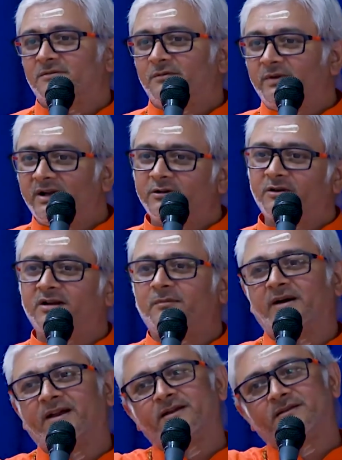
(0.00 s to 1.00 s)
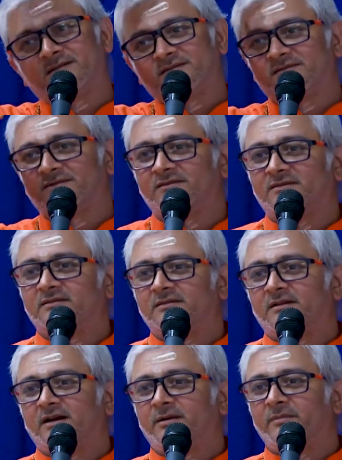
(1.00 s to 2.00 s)
went on a bike,
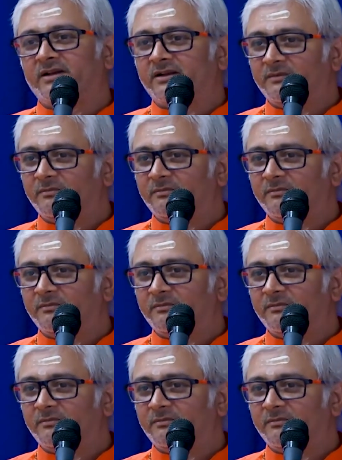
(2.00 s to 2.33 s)
and many